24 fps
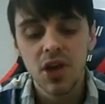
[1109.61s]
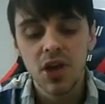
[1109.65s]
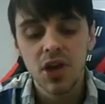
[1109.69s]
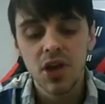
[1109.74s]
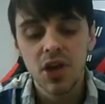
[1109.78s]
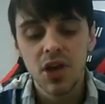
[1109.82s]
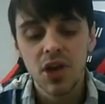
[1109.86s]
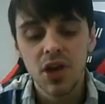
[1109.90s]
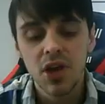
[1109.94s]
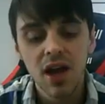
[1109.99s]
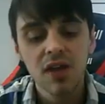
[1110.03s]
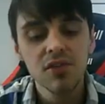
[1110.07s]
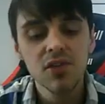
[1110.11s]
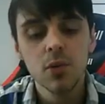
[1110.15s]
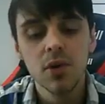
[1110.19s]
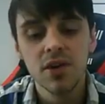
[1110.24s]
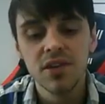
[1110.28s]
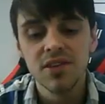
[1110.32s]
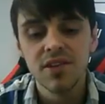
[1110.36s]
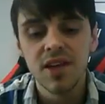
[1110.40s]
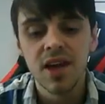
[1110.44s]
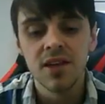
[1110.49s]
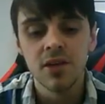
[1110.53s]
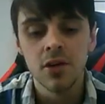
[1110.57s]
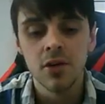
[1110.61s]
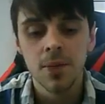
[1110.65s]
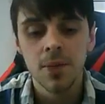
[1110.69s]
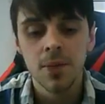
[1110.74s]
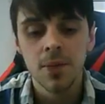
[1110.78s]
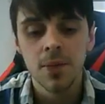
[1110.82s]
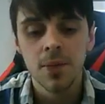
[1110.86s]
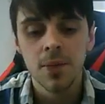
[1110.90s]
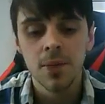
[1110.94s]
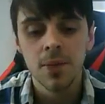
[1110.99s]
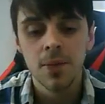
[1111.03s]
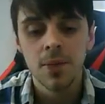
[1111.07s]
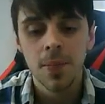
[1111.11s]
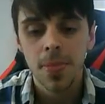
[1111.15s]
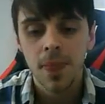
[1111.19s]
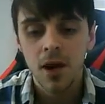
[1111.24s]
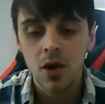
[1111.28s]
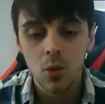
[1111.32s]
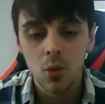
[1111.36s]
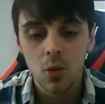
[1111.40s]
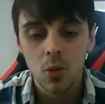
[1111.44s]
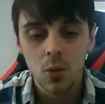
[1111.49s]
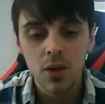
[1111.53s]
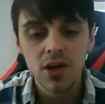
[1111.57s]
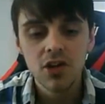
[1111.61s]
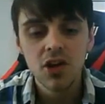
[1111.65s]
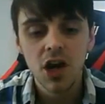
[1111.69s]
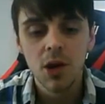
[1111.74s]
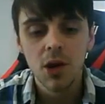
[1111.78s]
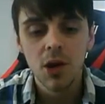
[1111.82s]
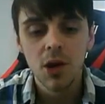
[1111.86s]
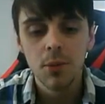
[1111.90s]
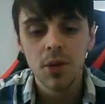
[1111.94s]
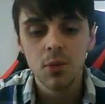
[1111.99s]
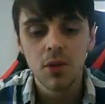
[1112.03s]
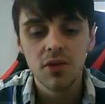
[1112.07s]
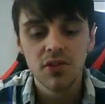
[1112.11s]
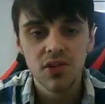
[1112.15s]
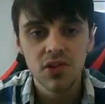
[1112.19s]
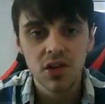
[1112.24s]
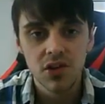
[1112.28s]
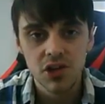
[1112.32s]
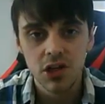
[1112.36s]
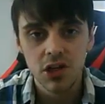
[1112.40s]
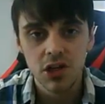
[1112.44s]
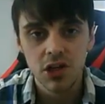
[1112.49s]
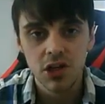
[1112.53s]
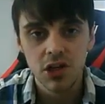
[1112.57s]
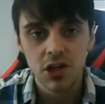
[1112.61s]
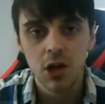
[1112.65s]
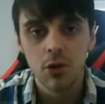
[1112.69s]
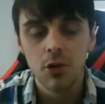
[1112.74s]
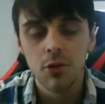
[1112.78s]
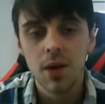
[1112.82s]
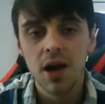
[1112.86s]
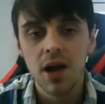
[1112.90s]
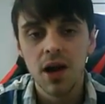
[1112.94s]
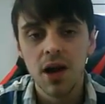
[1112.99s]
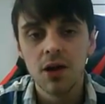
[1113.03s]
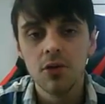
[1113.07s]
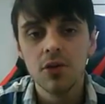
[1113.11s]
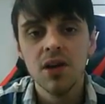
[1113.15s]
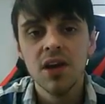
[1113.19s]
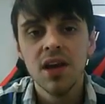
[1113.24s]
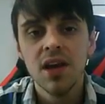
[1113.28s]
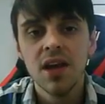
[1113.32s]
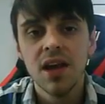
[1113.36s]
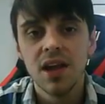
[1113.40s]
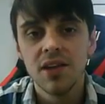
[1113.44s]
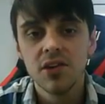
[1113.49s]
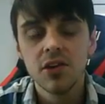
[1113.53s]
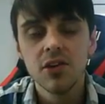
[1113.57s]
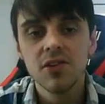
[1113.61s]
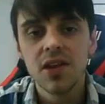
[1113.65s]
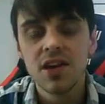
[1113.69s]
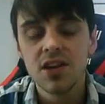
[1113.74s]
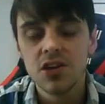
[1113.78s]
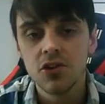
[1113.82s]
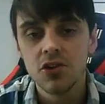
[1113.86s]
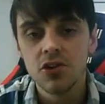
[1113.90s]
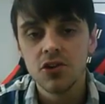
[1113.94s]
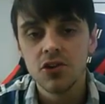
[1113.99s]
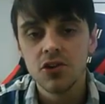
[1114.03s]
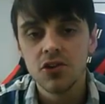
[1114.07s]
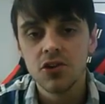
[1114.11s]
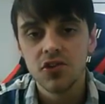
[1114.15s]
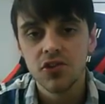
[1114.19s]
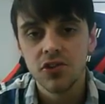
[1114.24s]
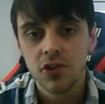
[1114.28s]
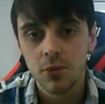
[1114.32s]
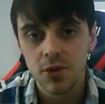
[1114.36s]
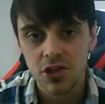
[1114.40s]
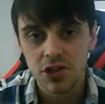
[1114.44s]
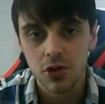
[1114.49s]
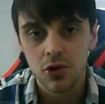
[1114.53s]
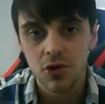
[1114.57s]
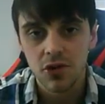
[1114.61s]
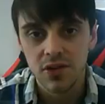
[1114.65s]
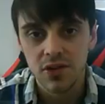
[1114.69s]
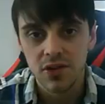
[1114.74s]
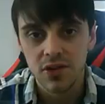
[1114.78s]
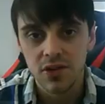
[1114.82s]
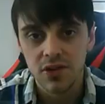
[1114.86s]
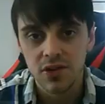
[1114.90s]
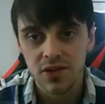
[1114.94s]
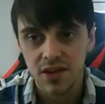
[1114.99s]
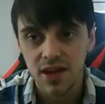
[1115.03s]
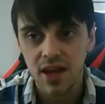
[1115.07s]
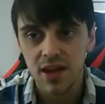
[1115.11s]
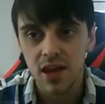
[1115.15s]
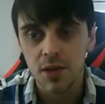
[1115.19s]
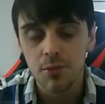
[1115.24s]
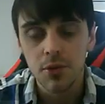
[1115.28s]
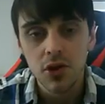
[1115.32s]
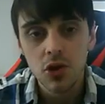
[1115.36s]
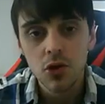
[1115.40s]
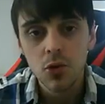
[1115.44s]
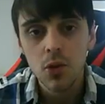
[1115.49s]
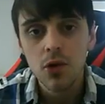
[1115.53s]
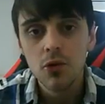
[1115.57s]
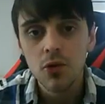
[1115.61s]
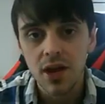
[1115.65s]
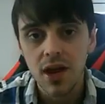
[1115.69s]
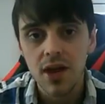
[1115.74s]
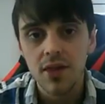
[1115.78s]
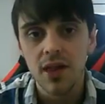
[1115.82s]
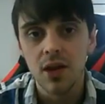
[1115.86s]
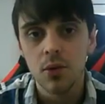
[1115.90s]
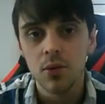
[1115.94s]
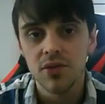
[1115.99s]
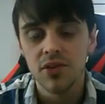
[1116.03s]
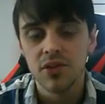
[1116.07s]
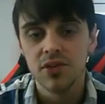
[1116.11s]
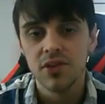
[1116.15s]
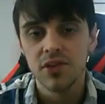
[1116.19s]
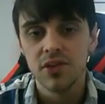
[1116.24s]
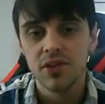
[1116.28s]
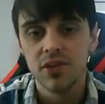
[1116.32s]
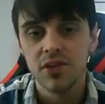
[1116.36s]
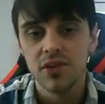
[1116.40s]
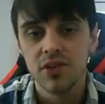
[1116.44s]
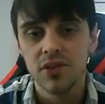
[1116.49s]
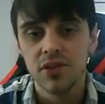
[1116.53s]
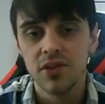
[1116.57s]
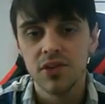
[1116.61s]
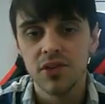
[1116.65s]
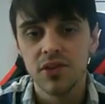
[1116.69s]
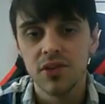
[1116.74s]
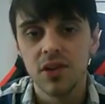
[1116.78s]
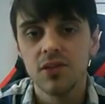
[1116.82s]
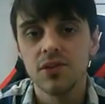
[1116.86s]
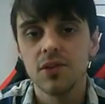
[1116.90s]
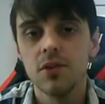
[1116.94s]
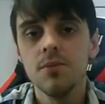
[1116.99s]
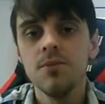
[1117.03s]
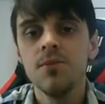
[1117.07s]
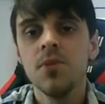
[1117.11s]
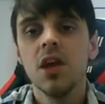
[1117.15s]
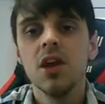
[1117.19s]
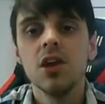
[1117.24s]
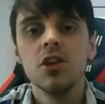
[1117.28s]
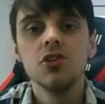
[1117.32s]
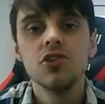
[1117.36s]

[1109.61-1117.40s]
But you have to understand that when you come in with such a low amount, it's going to take you so much longer to get there, but you will get there with the system.